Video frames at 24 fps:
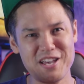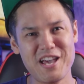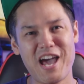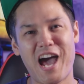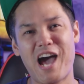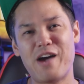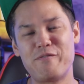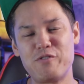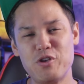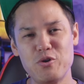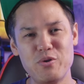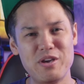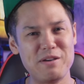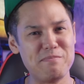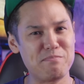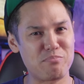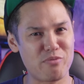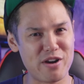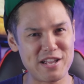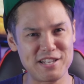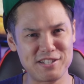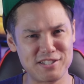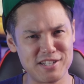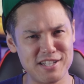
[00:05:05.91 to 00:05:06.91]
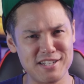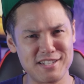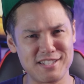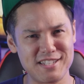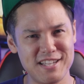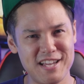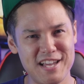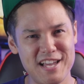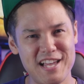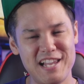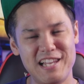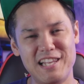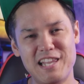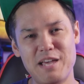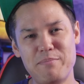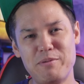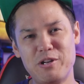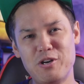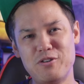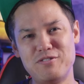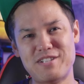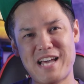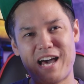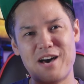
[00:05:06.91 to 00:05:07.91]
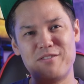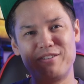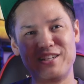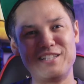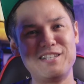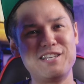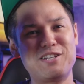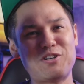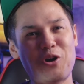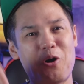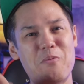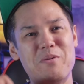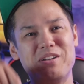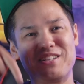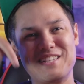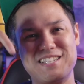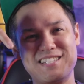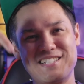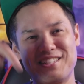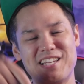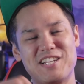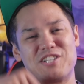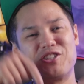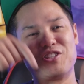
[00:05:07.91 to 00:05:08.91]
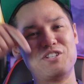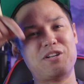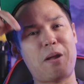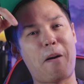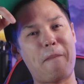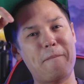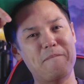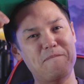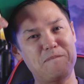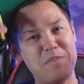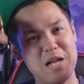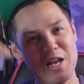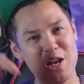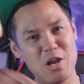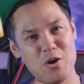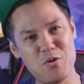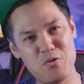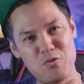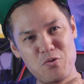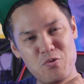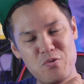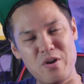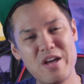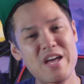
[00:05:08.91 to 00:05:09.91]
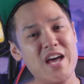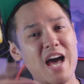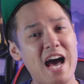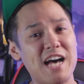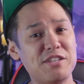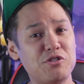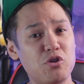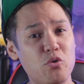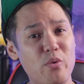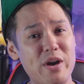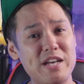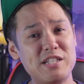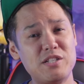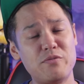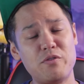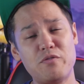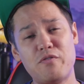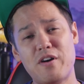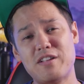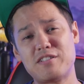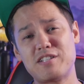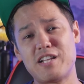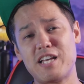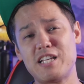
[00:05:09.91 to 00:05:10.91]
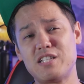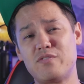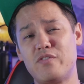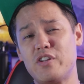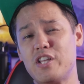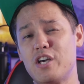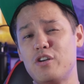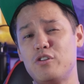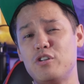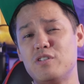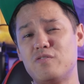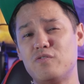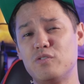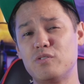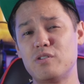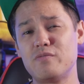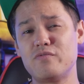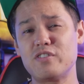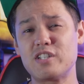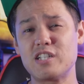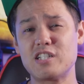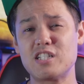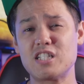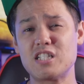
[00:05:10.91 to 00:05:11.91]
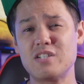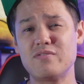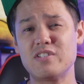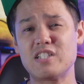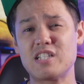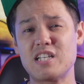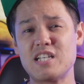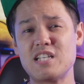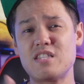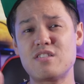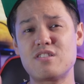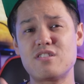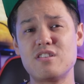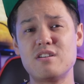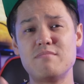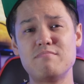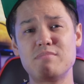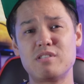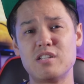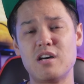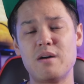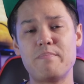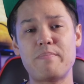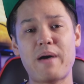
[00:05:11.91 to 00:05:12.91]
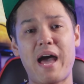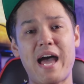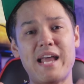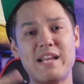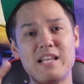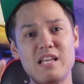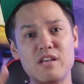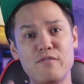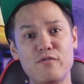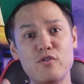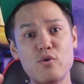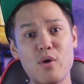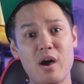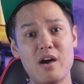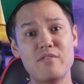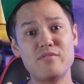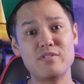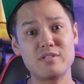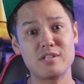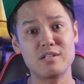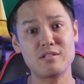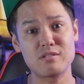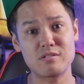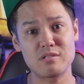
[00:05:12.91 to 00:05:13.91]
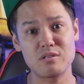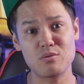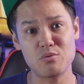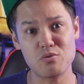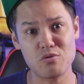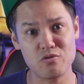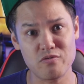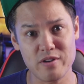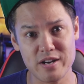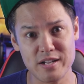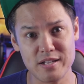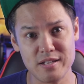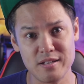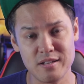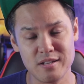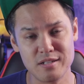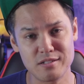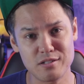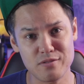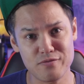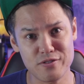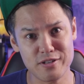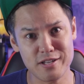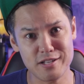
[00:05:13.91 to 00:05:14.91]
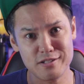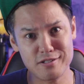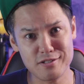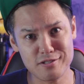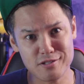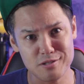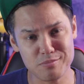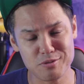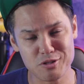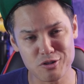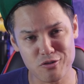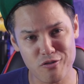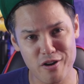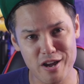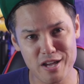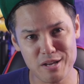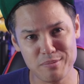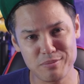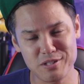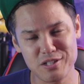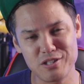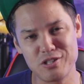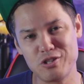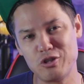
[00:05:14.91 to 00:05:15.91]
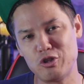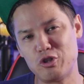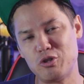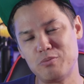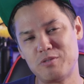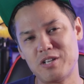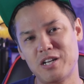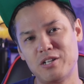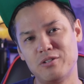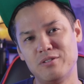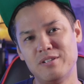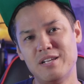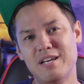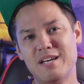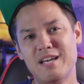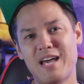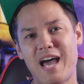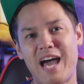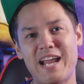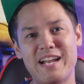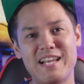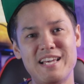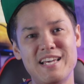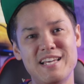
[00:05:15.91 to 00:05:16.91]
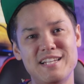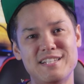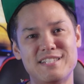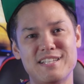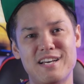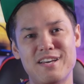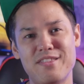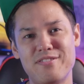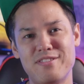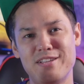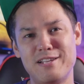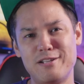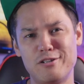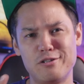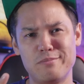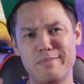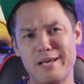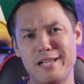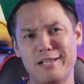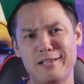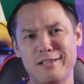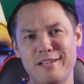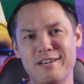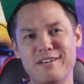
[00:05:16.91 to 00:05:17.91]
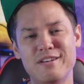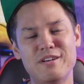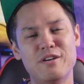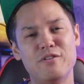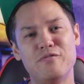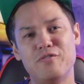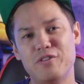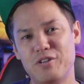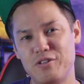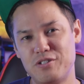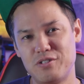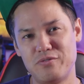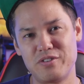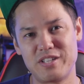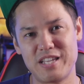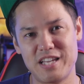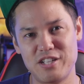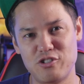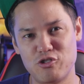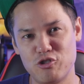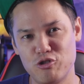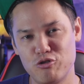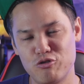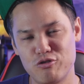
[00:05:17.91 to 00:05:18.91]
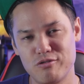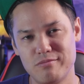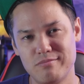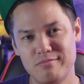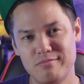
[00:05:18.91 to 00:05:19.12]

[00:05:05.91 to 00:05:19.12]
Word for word: Have you embraced it? Let me know down in the comment section below. As always, if you found today's video useful, don't forget to give us a thumbs up. And if you haven't done so already, don't forget to subscribe to the YouTube channel and hit the little bell for notifications.